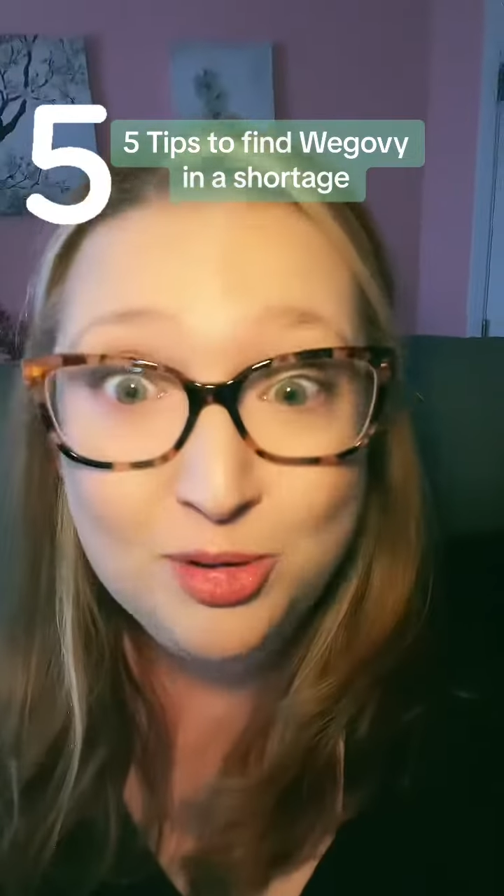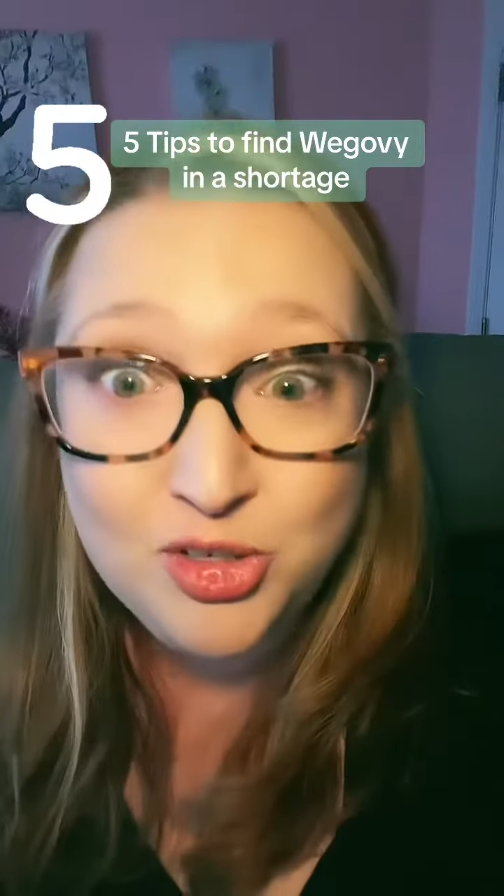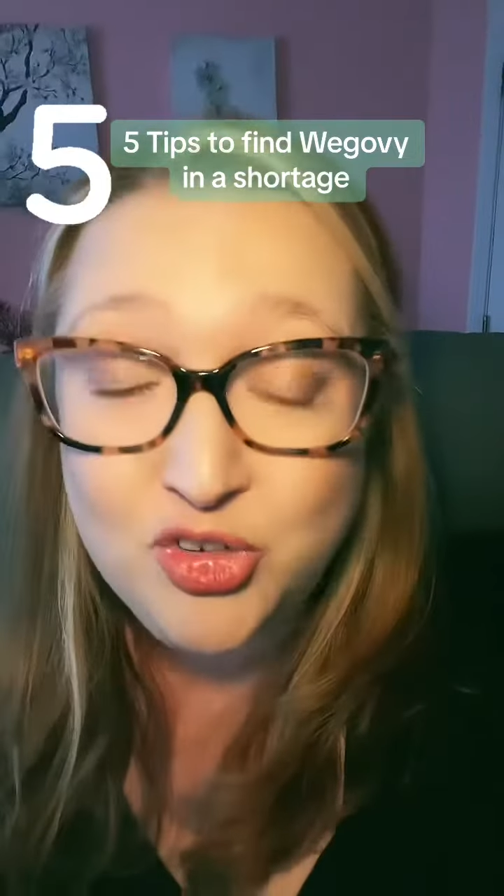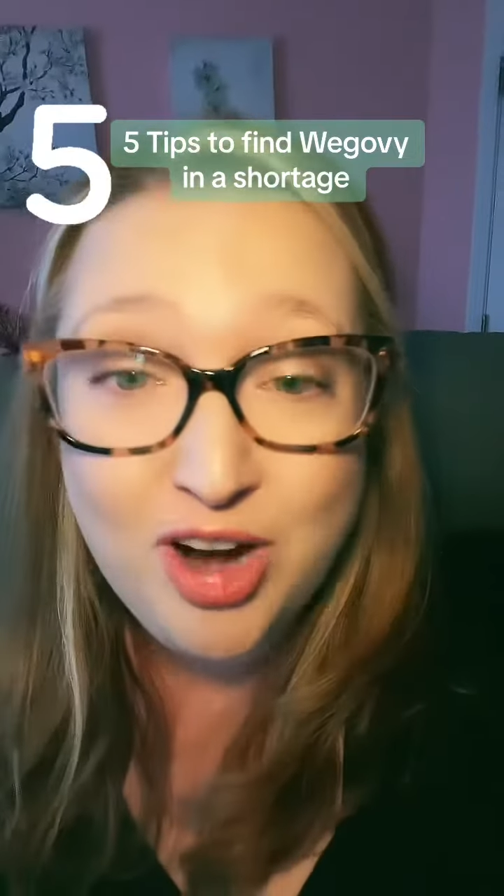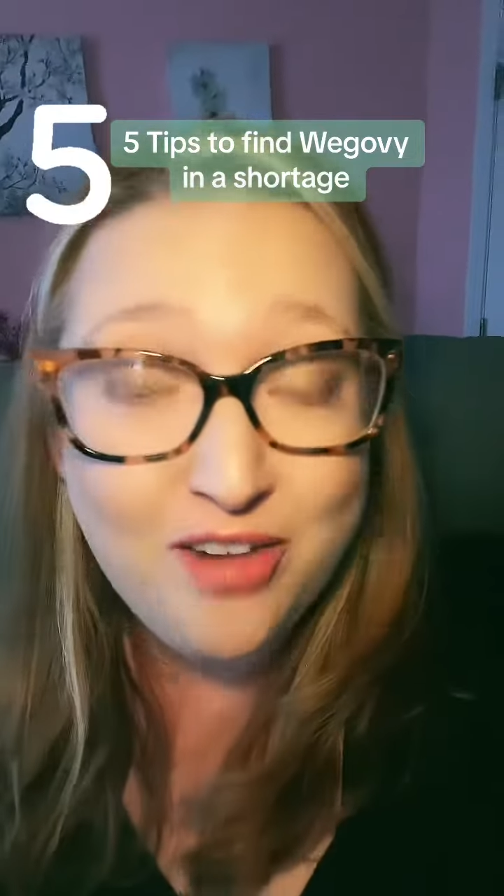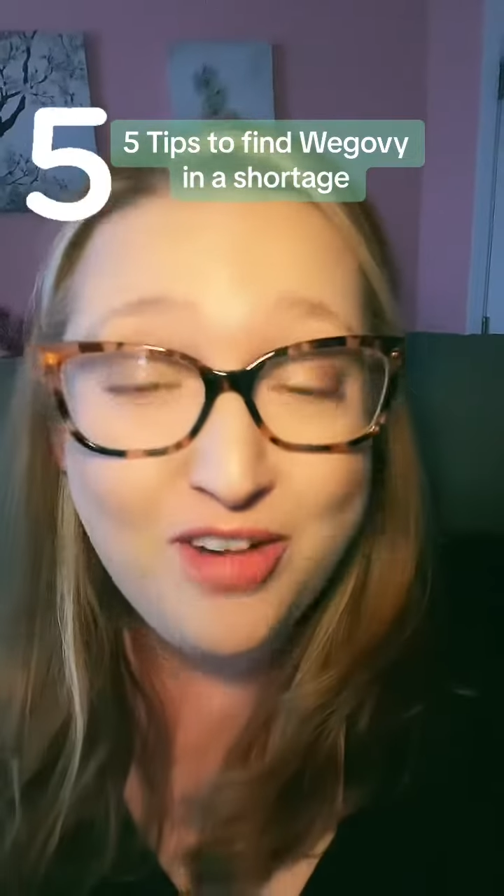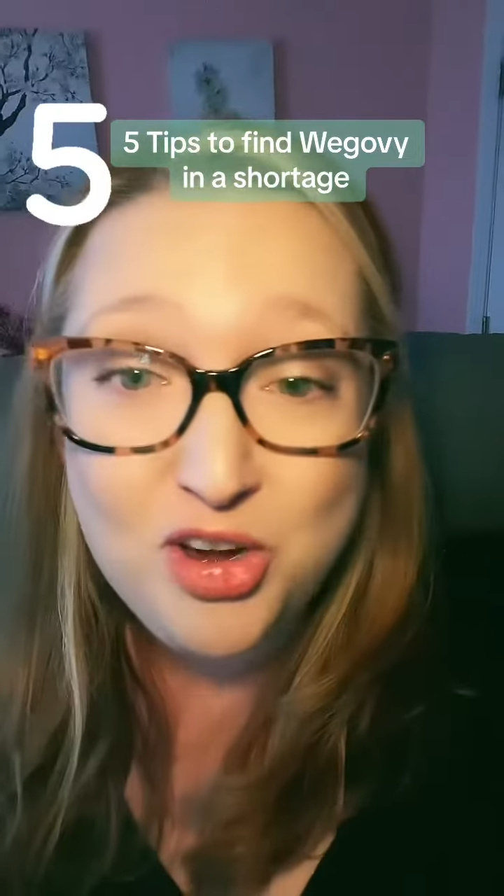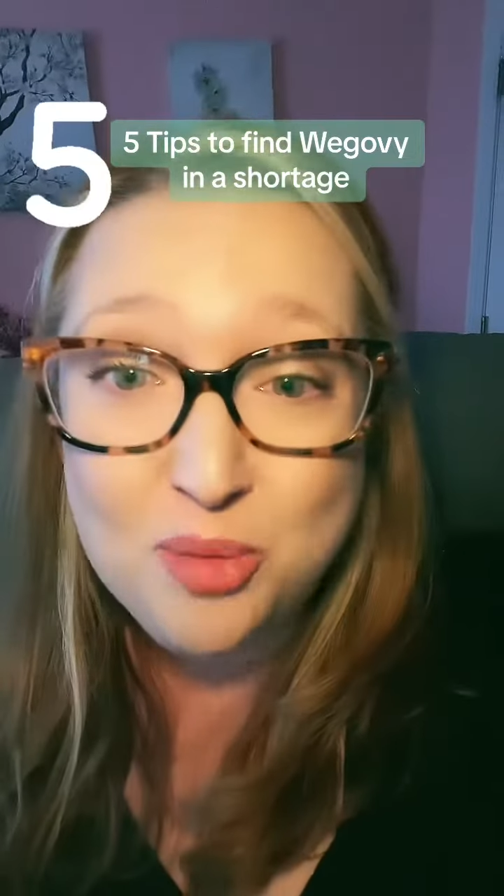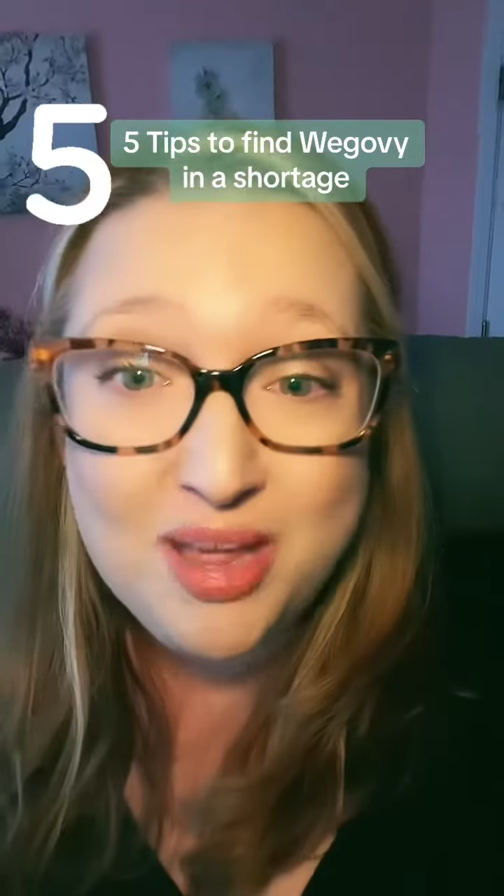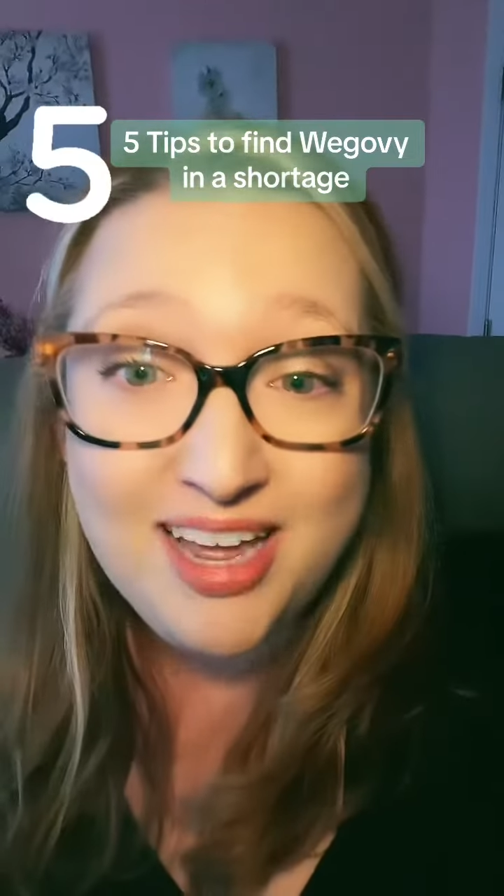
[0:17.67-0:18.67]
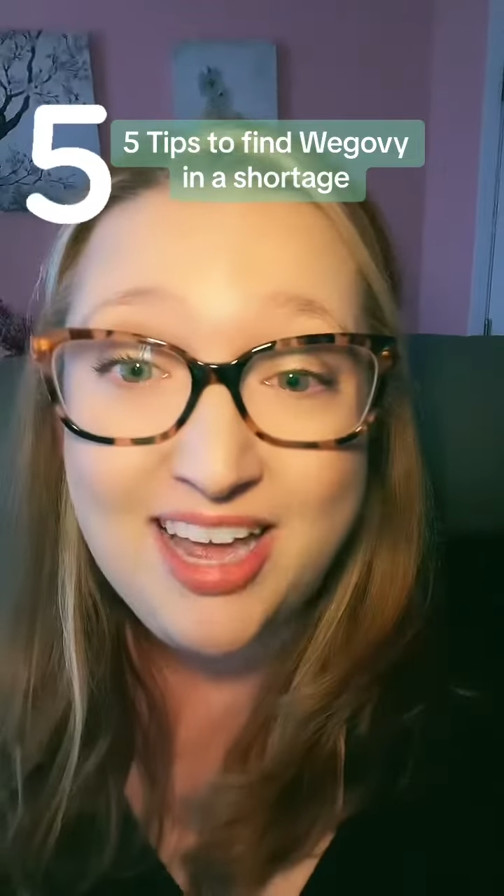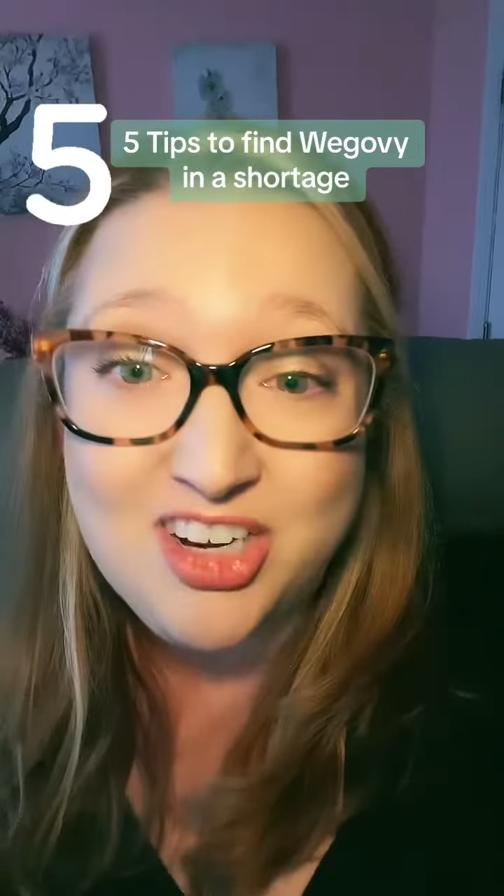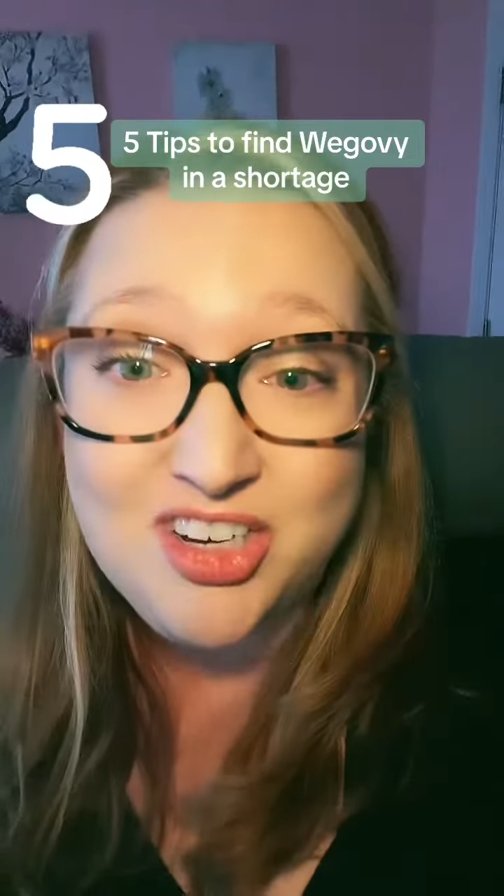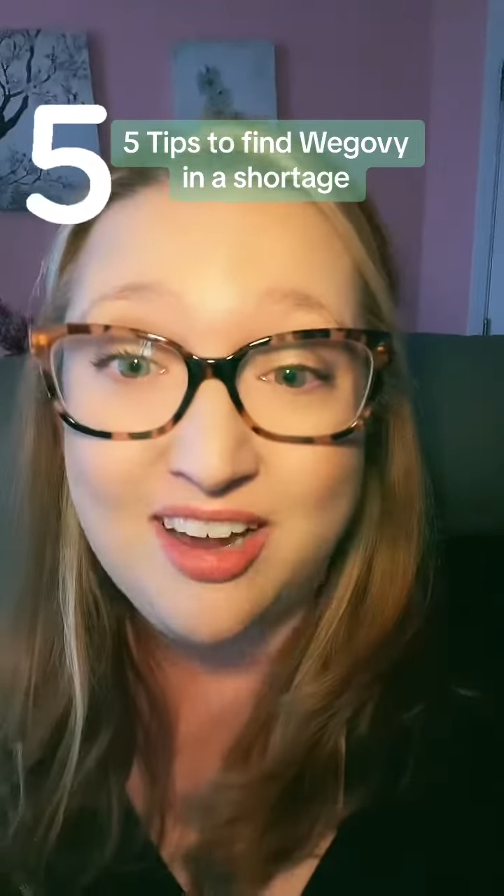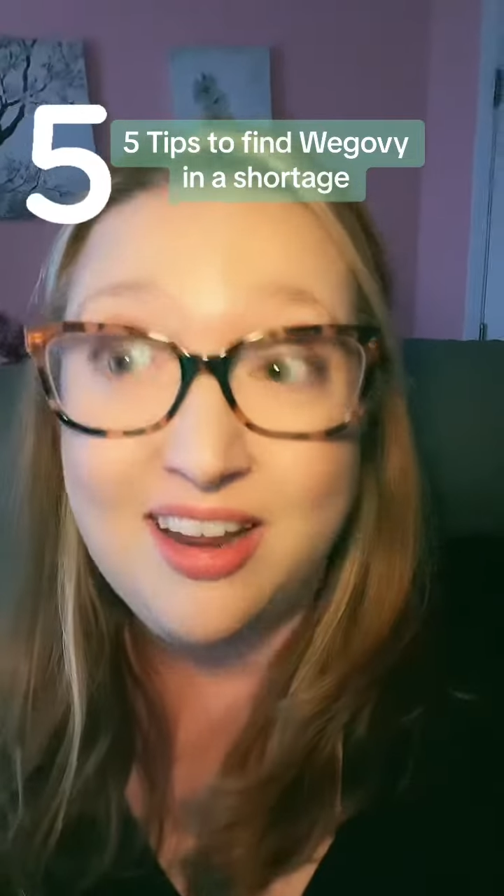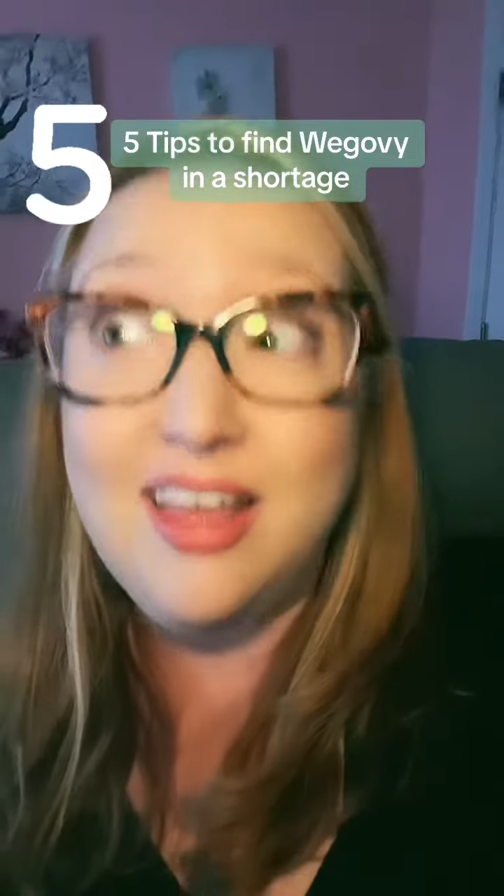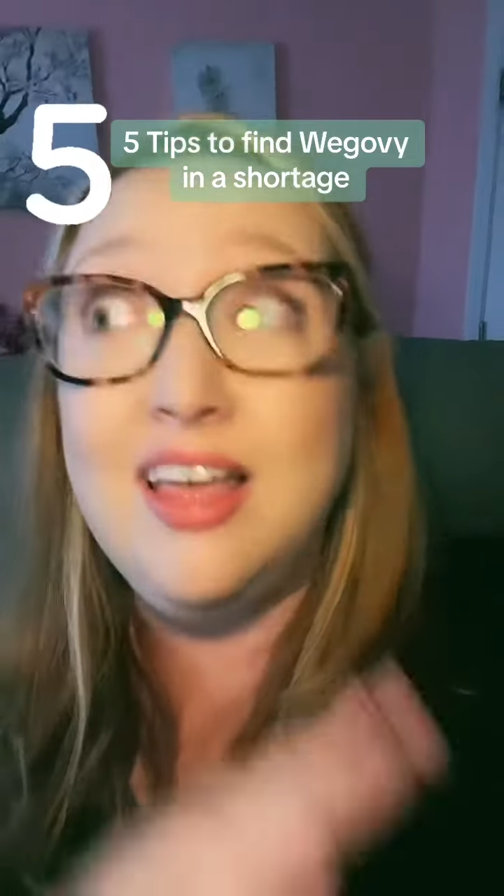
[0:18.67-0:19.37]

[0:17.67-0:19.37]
to try to find your medication.